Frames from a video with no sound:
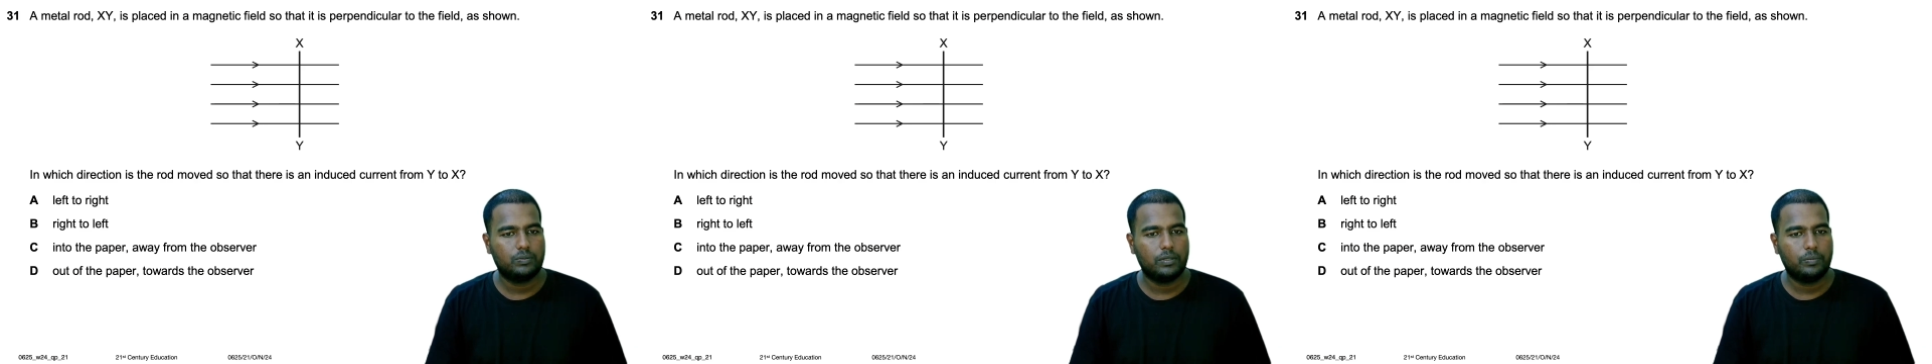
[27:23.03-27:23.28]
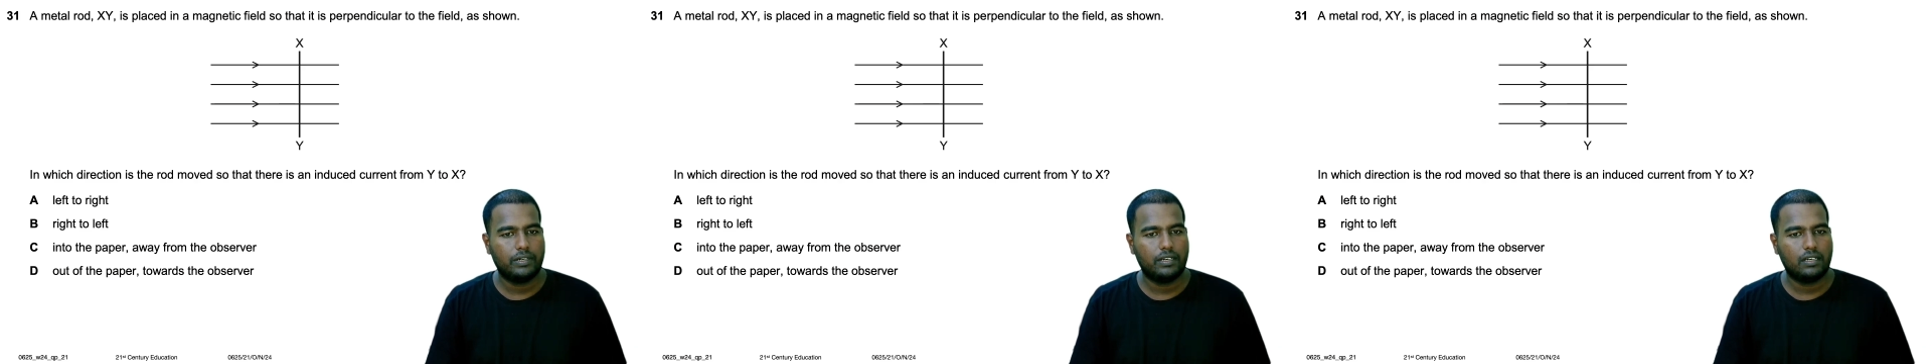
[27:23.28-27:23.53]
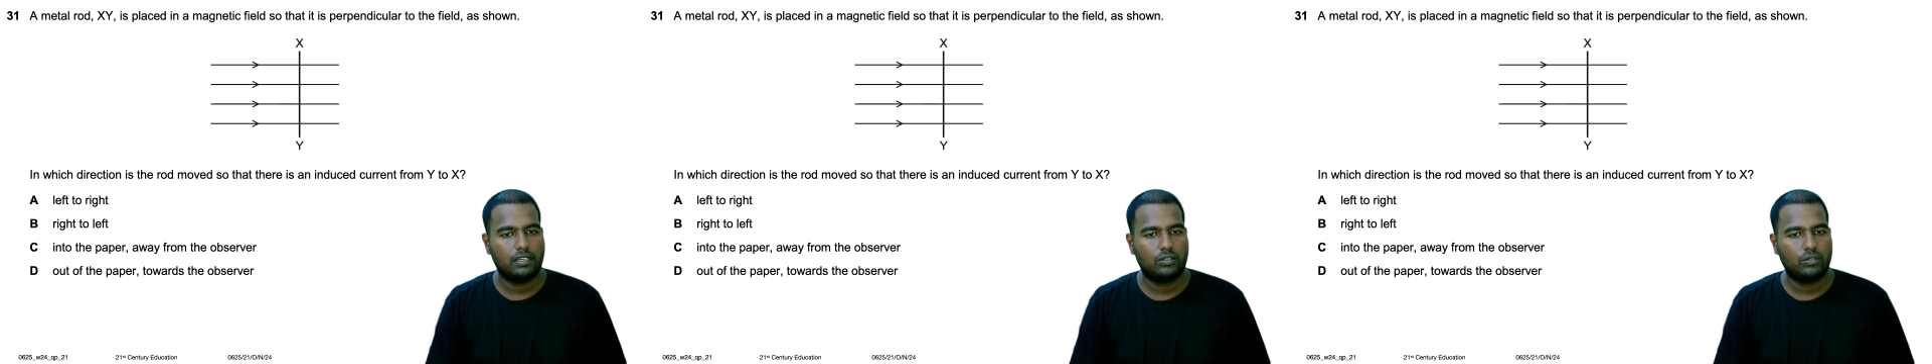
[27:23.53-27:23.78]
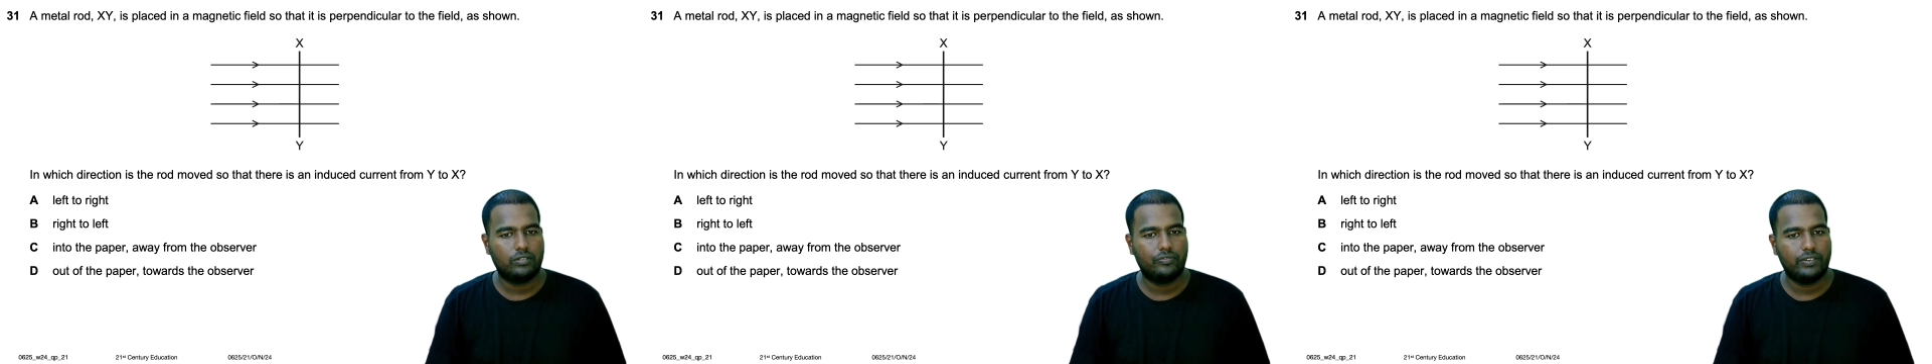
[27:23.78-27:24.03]
perpendicular
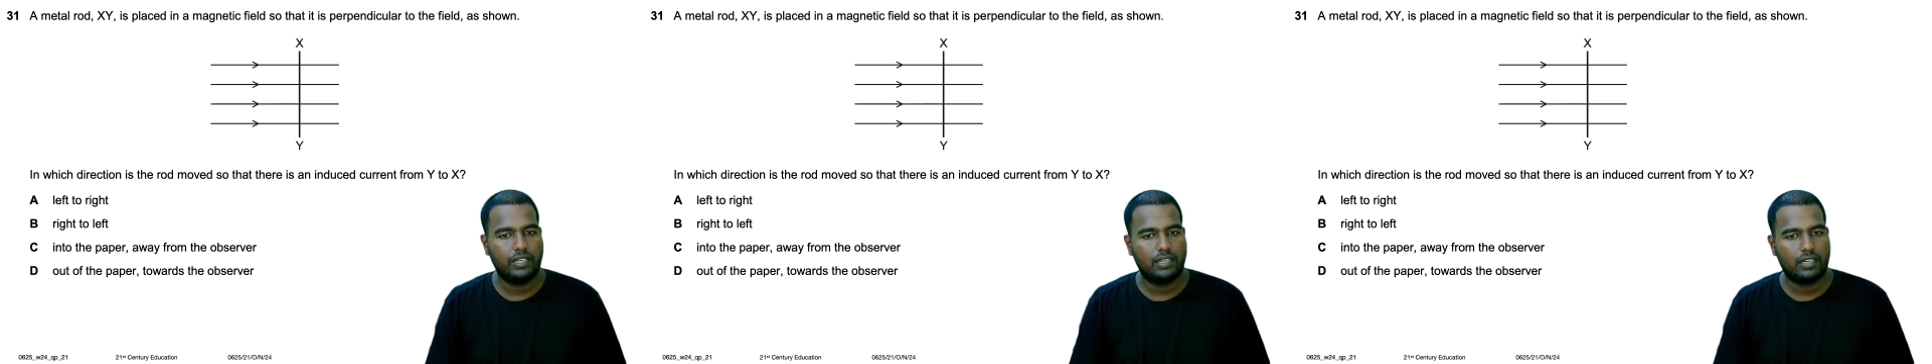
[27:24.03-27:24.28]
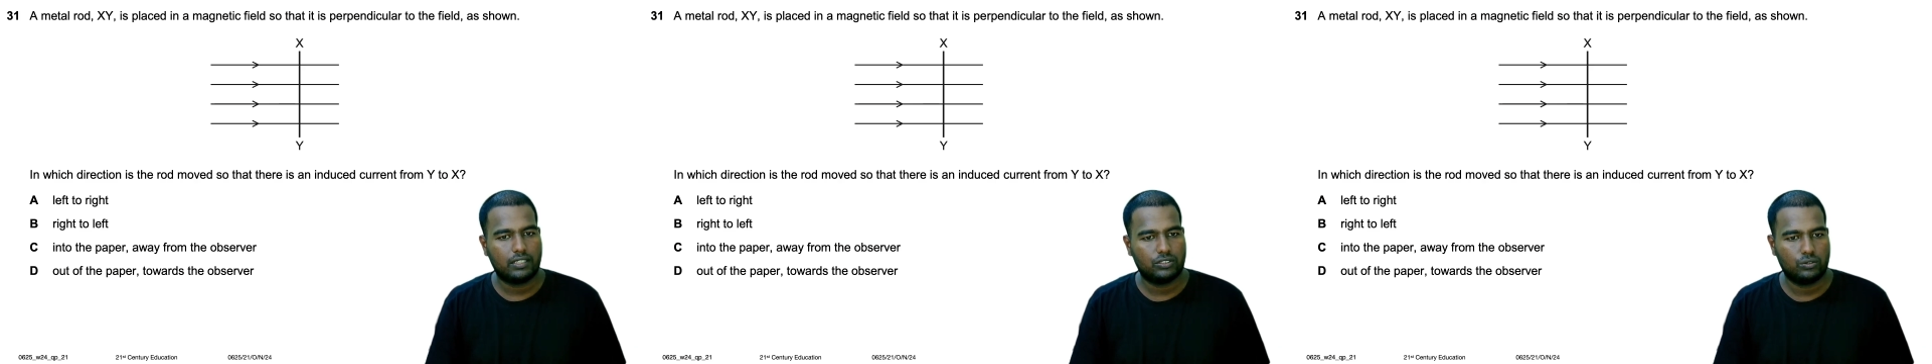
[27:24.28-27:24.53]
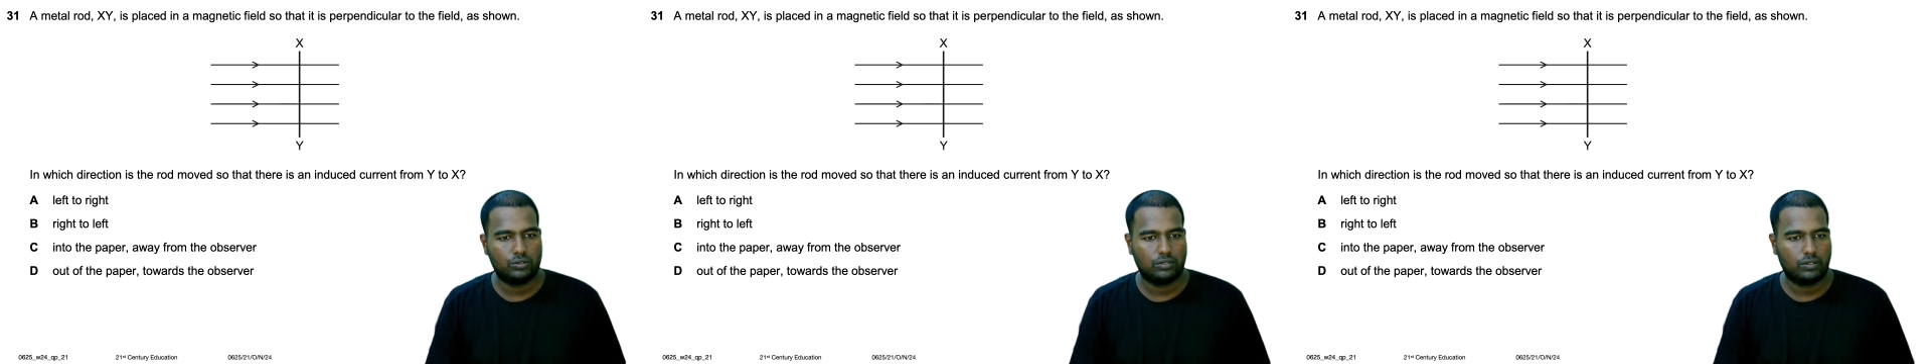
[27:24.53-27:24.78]
to the field as shown.